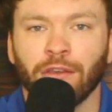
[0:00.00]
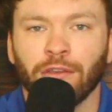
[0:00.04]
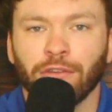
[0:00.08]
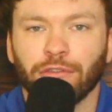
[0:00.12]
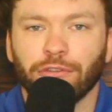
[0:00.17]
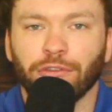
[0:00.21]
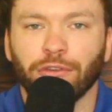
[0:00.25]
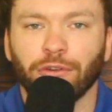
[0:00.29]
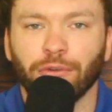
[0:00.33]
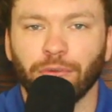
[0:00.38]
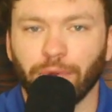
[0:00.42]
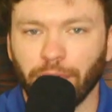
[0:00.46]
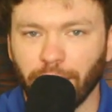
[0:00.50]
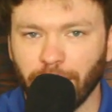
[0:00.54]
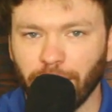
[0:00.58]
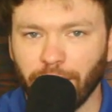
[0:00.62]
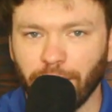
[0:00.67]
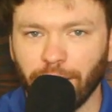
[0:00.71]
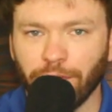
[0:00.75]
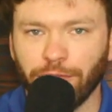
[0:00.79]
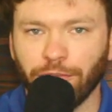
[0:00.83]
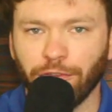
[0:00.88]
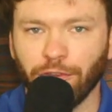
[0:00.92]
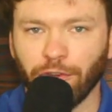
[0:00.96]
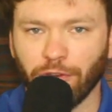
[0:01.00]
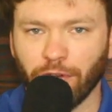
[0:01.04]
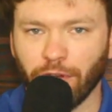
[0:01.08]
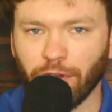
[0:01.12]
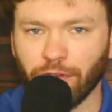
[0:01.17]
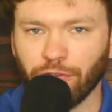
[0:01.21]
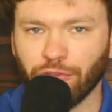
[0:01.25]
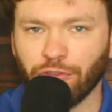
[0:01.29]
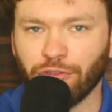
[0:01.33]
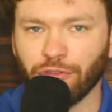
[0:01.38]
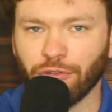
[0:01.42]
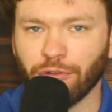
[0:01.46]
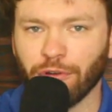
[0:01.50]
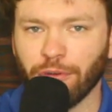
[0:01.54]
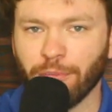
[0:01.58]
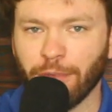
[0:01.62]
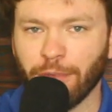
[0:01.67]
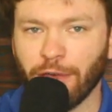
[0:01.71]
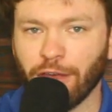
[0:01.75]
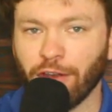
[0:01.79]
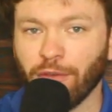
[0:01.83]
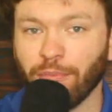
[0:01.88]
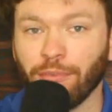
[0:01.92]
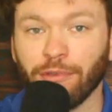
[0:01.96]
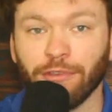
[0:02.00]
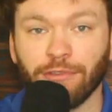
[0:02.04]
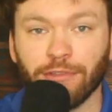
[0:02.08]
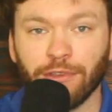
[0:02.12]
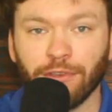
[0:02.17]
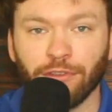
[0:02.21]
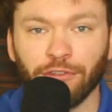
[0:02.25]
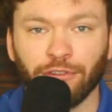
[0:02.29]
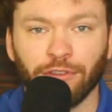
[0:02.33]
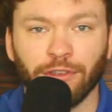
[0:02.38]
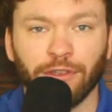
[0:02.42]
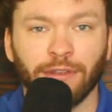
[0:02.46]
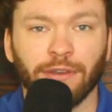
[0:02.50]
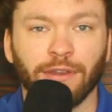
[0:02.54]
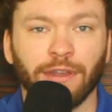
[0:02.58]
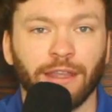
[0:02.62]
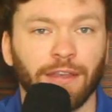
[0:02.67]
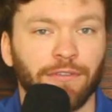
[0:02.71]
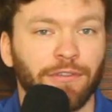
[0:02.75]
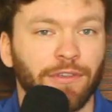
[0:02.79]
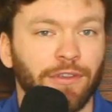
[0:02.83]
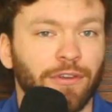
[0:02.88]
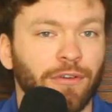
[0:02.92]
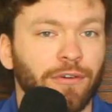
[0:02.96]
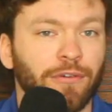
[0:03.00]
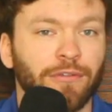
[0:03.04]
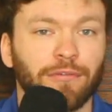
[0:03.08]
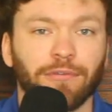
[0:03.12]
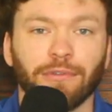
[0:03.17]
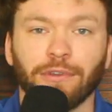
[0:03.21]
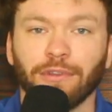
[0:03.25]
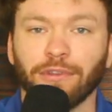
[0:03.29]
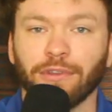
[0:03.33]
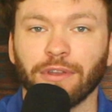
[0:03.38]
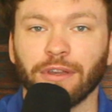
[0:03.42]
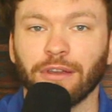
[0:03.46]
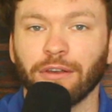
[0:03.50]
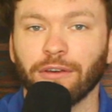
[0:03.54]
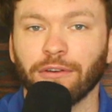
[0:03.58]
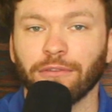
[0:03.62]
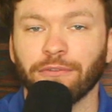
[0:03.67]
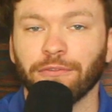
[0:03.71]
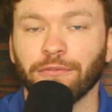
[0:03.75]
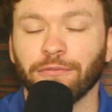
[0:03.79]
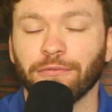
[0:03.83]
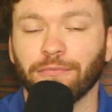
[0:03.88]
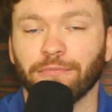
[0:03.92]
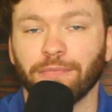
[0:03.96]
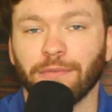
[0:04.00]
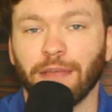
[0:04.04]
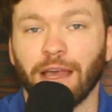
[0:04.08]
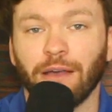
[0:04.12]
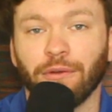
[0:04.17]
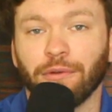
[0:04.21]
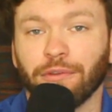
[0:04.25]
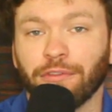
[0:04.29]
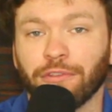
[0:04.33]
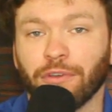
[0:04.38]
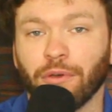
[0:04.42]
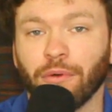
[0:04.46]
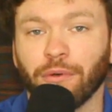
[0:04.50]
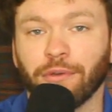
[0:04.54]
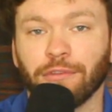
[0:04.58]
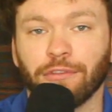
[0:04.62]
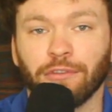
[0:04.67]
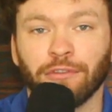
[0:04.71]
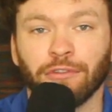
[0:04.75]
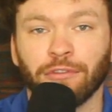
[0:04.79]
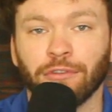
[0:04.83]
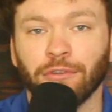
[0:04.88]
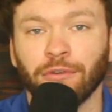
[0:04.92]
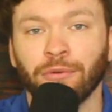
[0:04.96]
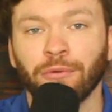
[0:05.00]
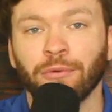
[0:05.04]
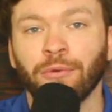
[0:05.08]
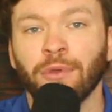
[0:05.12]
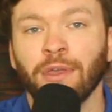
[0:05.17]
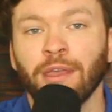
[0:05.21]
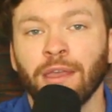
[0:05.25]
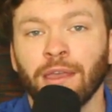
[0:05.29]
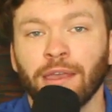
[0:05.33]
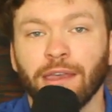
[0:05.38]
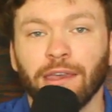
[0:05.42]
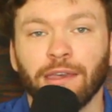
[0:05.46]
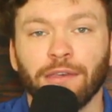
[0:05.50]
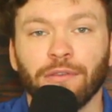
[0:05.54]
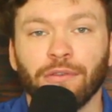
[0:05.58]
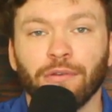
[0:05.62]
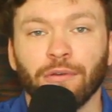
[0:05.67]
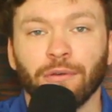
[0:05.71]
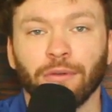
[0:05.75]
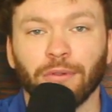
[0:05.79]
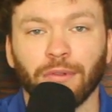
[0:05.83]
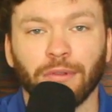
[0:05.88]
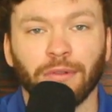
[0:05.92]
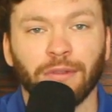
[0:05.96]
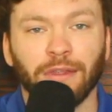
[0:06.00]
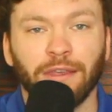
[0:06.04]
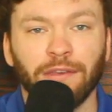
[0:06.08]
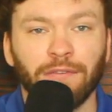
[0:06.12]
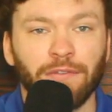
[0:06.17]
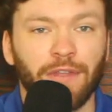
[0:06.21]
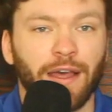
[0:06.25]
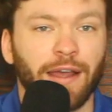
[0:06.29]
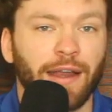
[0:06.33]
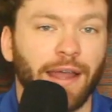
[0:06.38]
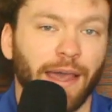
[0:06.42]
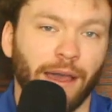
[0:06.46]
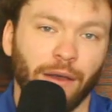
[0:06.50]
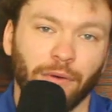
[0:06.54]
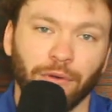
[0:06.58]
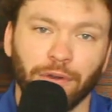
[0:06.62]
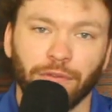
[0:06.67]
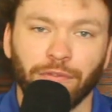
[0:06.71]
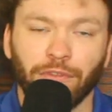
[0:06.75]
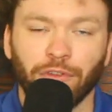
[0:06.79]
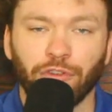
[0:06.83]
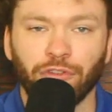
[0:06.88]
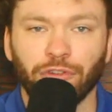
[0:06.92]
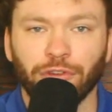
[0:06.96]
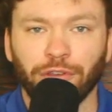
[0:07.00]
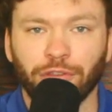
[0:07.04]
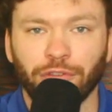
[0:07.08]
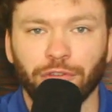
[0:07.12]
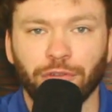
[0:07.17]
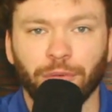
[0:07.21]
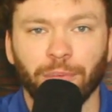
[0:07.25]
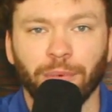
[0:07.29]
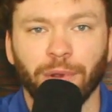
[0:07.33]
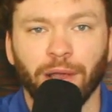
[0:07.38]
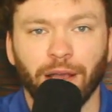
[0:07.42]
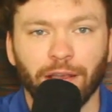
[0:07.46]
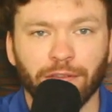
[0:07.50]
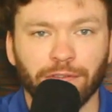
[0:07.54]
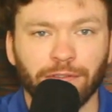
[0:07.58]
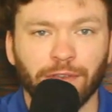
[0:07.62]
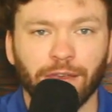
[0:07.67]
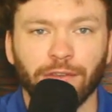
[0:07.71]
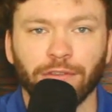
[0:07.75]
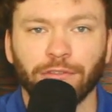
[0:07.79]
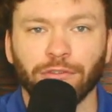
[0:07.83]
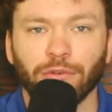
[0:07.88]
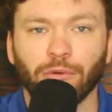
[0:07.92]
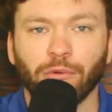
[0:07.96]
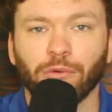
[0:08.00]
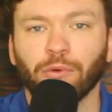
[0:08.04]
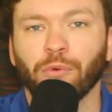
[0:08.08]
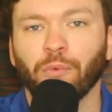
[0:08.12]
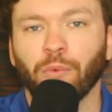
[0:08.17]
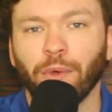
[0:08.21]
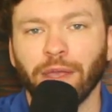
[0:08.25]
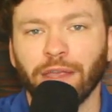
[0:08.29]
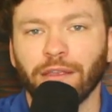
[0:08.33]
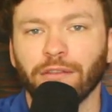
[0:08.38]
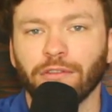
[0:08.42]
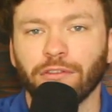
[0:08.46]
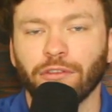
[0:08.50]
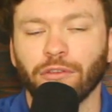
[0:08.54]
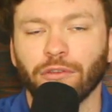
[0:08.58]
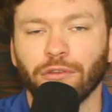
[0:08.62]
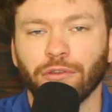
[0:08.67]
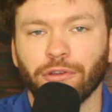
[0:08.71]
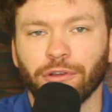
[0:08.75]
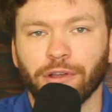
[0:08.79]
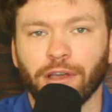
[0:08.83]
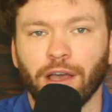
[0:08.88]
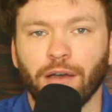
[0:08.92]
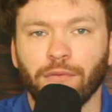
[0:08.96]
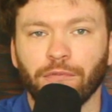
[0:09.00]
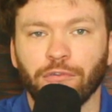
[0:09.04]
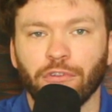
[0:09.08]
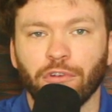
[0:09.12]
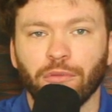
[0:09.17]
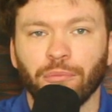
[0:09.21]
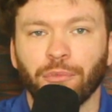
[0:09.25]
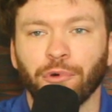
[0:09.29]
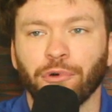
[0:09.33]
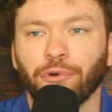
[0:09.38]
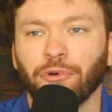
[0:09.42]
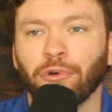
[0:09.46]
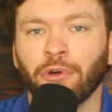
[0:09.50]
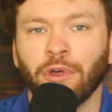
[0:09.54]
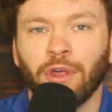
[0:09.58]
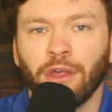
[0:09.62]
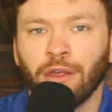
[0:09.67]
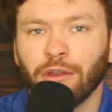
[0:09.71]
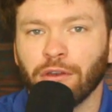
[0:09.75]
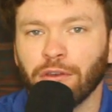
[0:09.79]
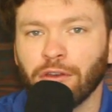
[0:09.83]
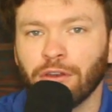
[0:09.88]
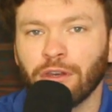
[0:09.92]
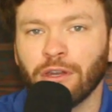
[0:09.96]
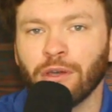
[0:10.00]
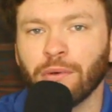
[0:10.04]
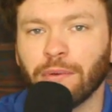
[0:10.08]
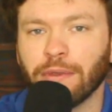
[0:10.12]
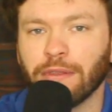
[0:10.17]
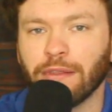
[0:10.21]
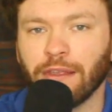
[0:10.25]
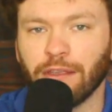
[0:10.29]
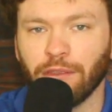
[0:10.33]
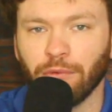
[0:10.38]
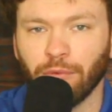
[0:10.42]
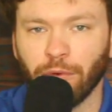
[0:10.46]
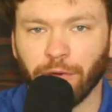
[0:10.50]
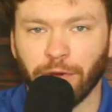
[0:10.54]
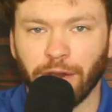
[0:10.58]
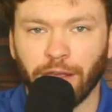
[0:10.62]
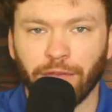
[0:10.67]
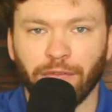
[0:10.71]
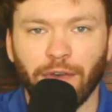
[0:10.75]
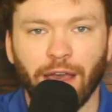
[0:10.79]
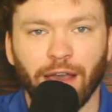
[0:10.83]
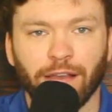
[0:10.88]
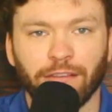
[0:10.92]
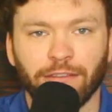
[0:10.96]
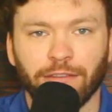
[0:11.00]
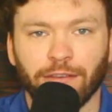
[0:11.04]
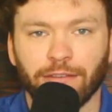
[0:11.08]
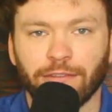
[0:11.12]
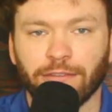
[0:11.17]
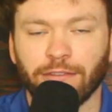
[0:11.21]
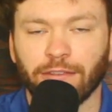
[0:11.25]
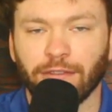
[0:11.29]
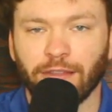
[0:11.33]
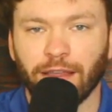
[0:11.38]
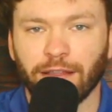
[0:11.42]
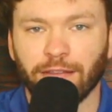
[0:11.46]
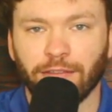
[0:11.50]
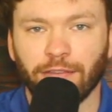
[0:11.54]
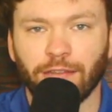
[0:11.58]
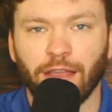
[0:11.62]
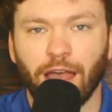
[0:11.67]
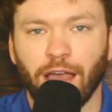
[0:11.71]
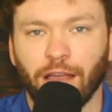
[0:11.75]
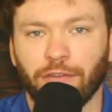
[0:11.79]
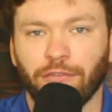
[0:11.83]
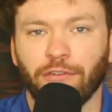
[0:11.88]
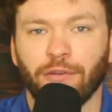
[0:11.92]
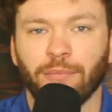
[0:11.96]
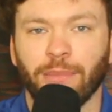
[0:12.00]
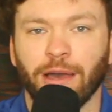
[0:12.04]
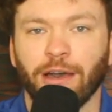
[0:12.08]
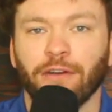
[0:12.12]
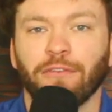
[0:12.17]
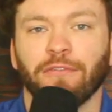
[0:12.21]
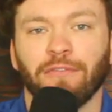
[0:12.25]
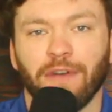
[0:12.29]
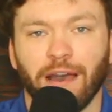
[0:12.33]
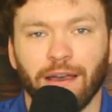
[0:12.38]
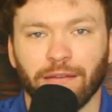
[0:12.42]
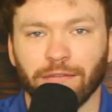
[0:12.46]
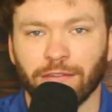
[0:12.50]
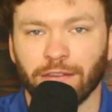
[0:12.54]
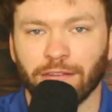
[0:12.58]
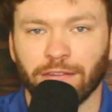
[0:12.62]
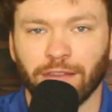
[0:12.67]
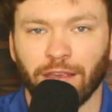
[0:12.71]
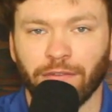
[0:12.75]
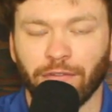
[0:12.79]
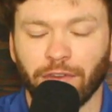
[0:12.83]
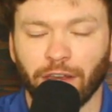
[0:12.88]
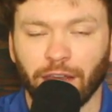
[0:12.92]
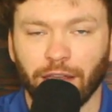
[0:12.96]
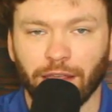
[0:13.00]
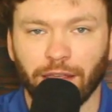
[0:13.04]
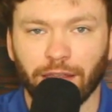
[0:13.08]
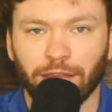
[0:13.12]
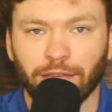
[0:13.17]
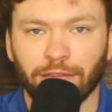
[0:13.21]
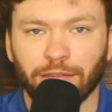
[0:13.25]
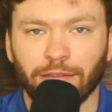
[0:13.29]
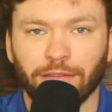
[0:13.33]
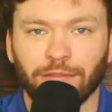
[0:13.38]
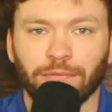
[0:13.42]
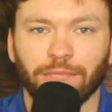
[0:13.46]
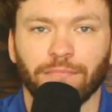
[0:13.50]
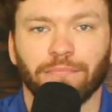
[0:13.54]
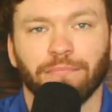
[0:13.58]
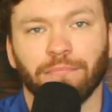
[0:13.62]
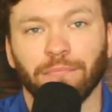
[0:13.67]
So if you're unsure about a position, if you don't really know how it's going to do, either leave that out of the transfer process or wait until you're comfortable knowing that you won't have access to that stock for about 5 to 7 days.